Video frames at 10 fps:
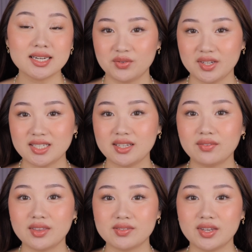Don't forget to
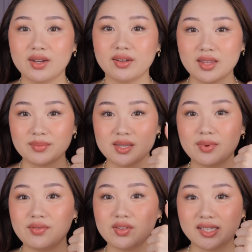give this video a thumbs up
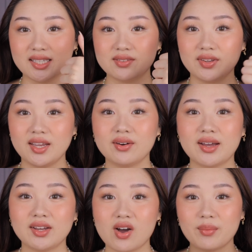if you like this video,
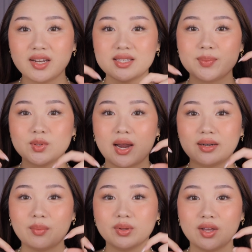and comment and subscribe
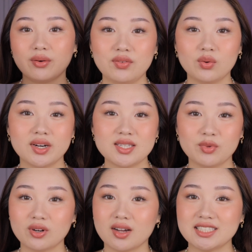down below if you want to see
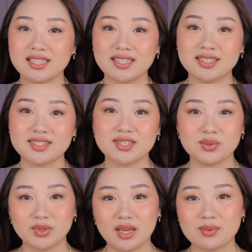more content like this because it
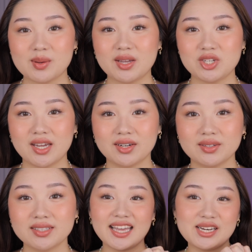really helps out my
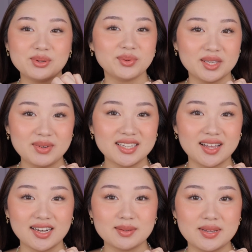channel and it would really mean a
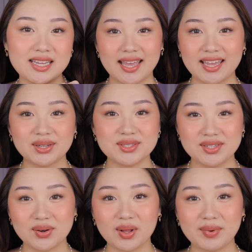lot to me. And I'll see
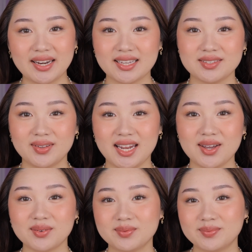you all in my next
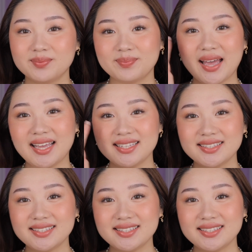video. Bye!